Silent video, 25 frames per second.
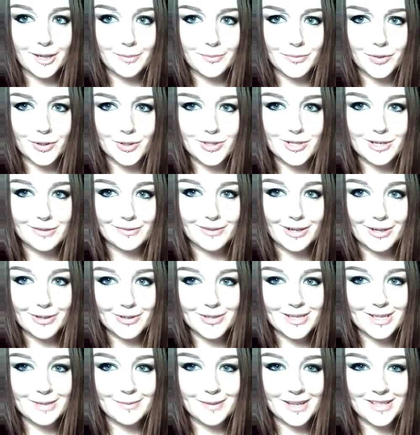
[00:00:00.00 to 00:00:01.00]
I'm not sure if I
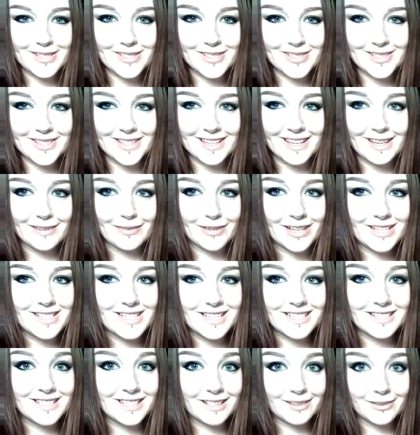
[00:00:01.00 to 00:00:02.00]
already mentioned it. If I
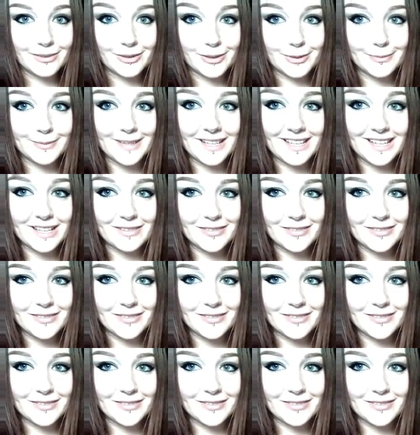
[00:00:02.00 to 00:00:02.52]
did, ignore me.